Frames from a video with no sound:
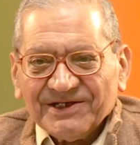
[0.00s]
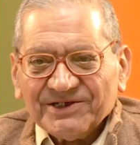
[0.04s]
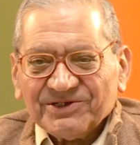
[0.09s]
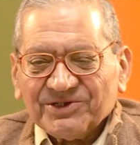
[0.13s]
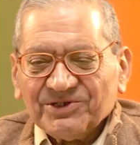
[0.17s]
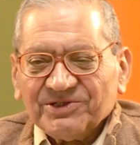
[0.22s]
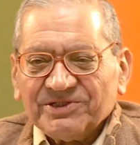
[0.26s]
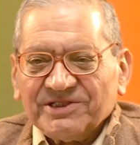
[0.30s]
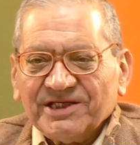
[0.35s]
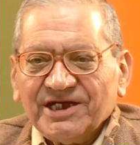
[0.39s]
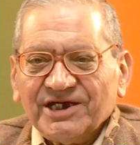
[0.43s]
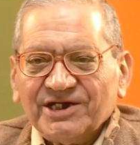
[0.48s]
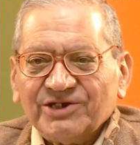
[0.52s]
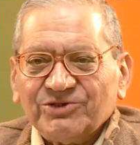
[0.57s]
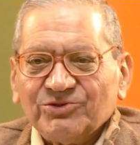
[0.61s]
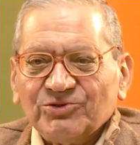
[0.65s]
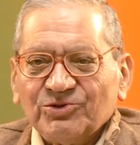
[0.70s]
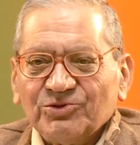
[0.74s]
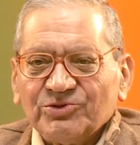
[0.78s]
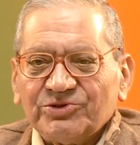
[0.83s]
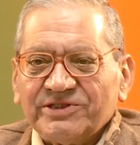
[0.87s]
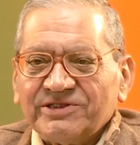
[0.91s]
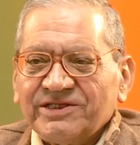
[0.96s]
So they
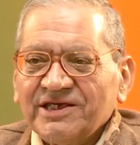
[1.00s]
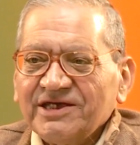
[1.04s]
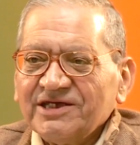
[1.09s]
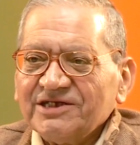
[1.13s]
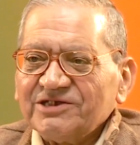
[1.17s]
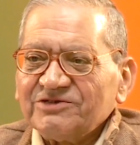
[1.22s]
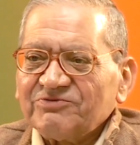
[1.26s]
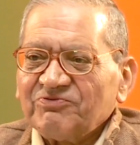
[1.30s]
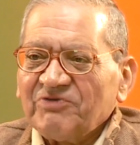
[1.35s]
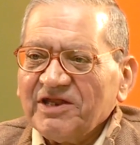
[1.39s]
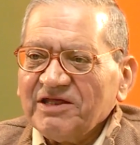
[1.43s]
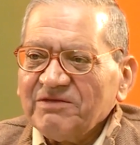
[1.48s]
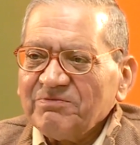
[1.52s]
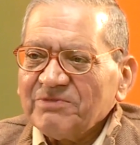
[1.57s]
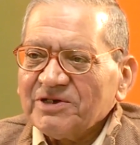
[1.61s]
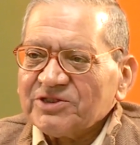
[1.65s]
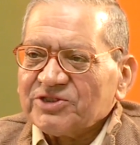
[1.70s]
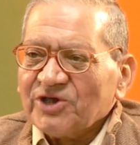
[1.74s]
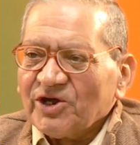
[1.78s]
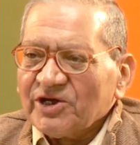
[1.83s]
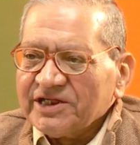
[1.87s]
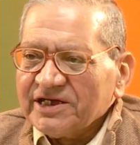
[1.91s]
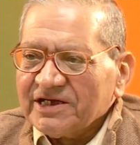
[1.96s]
do things very
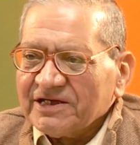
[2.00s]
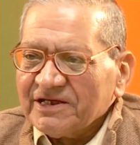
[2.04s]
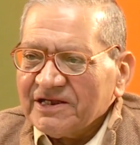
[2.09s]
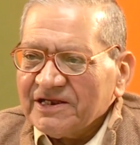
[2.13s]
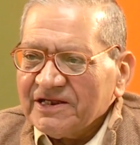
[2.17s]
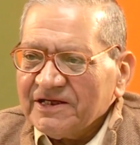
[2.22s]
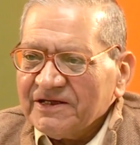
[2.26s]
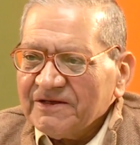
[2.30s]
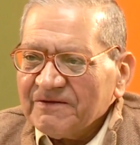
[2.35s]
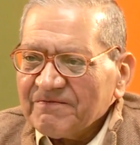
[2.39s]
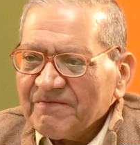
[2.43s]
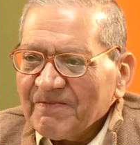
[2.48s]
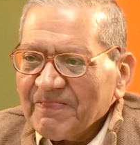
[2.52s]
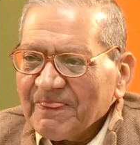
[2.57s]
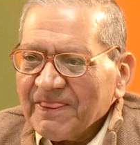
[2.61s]
methodically.